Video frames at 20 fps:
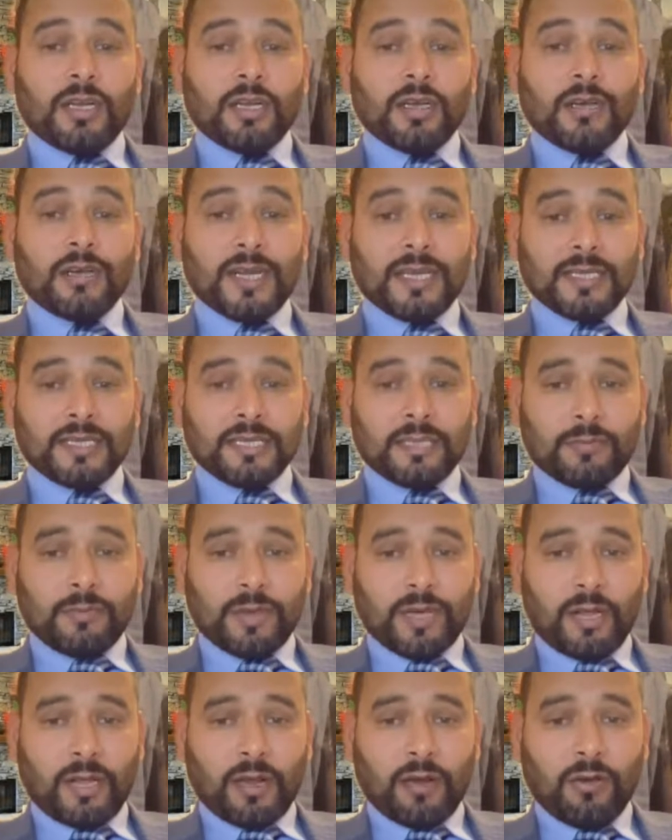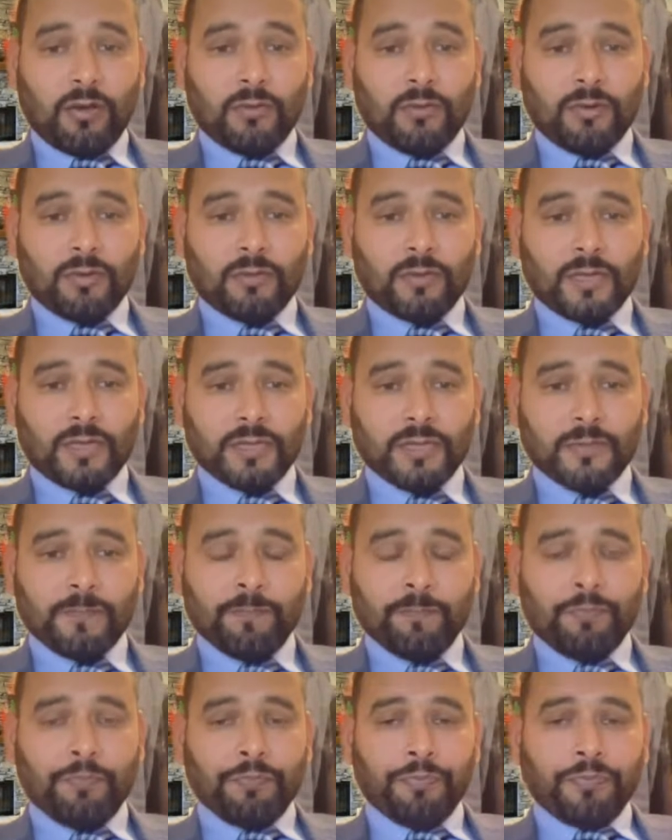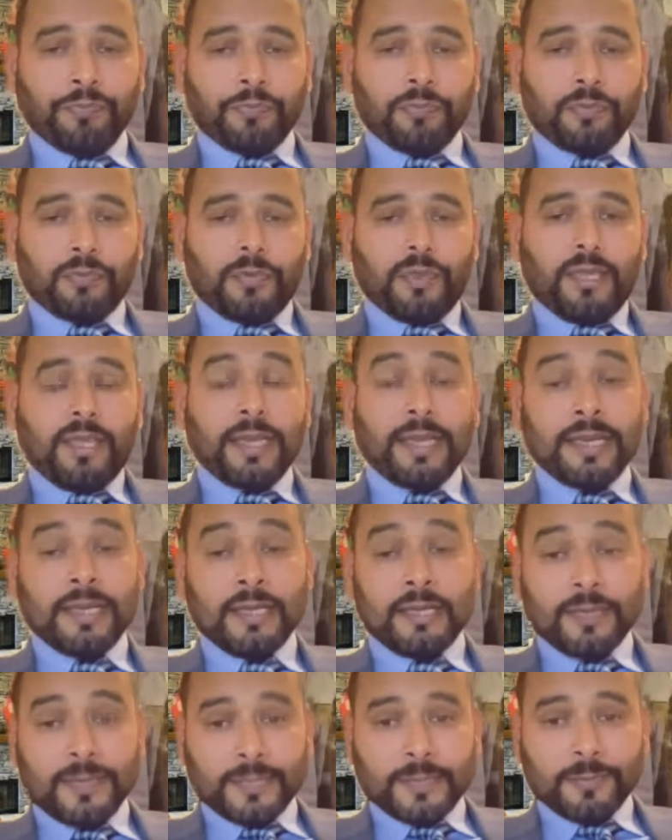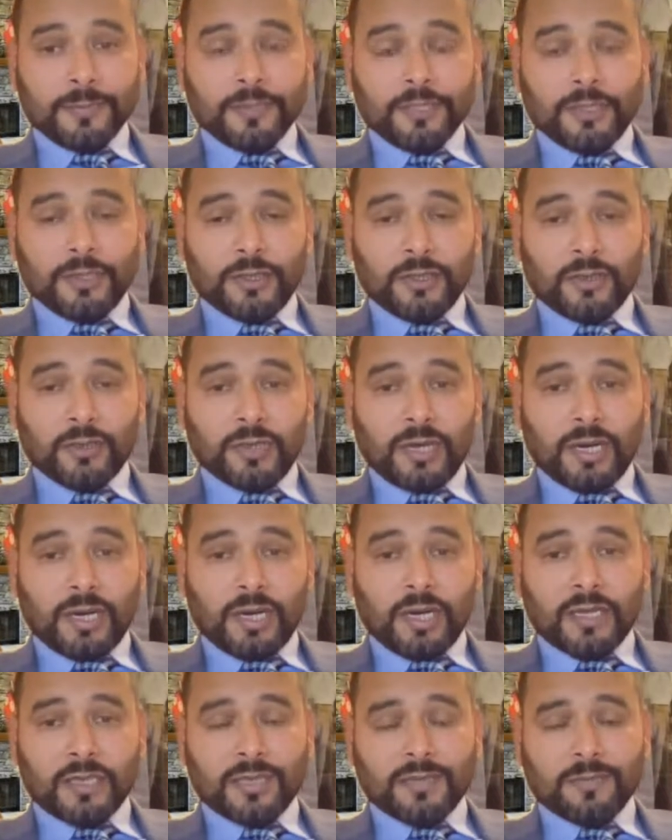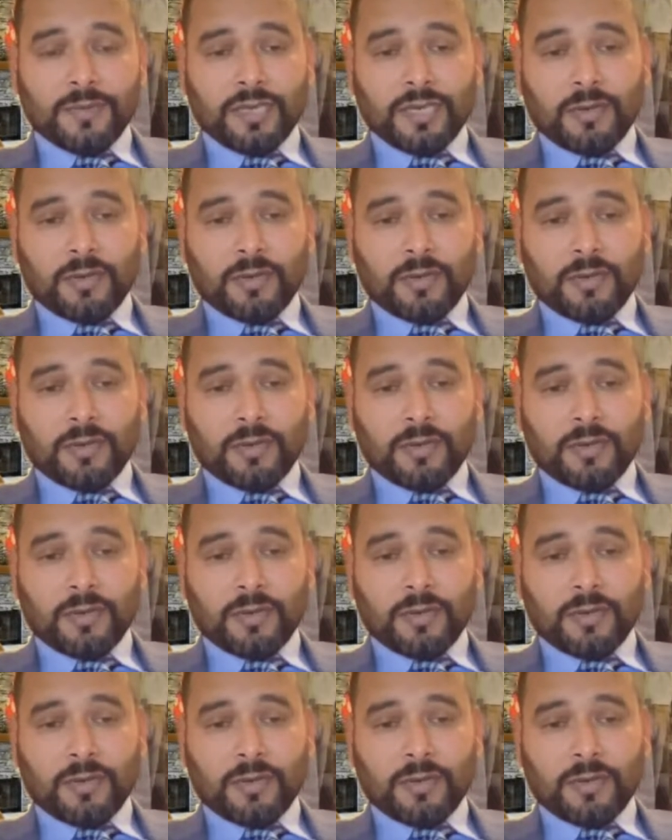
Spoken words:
granted by the Home Office. In this video, I speak